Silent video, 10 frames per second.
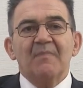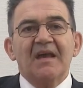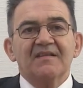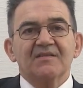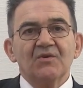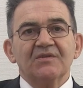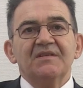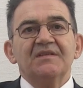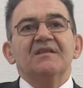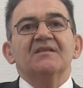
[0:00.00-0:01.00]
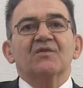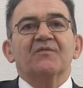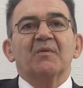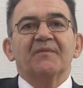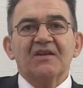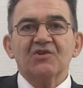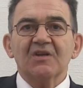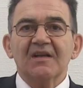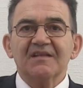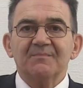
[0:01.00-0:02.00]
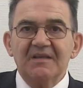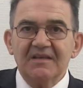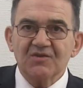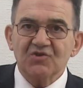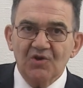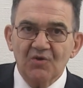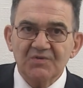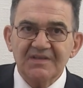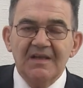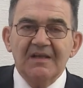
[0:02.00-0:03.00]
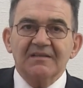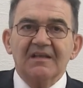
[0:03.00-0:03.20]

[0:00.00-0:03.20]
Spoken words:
My 30 years of professional experience shows